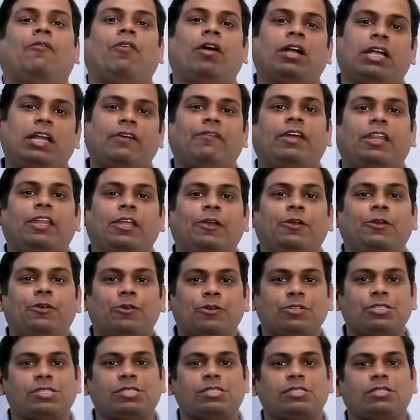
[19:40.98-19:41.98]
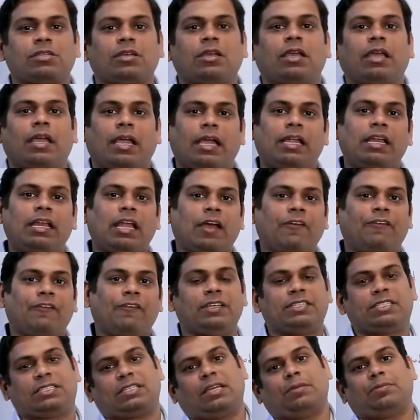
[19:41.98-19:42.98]
whatever you use in
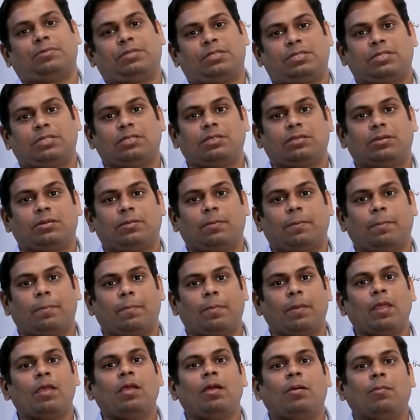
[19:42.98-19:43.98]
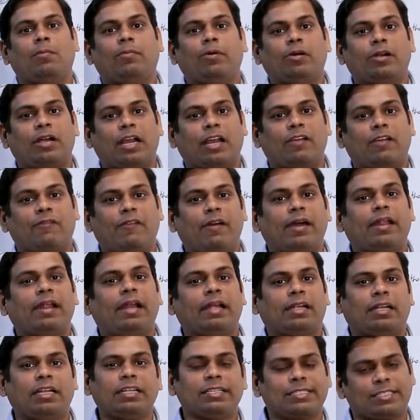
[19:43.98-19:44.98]
every steps. Board require
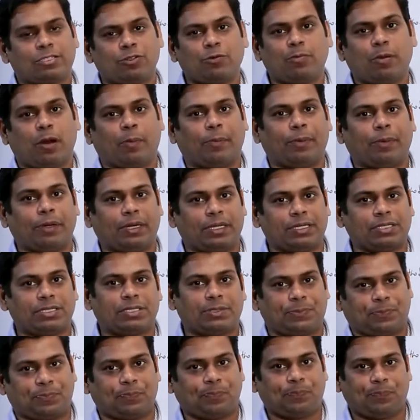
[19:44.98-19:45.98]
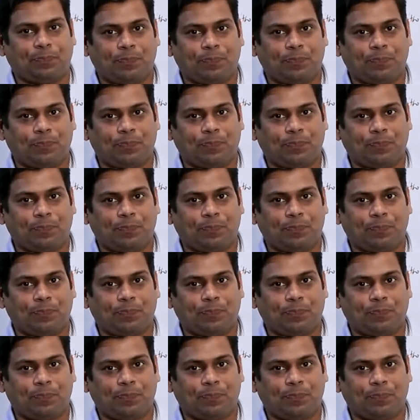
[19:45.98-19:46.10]
at least two properties.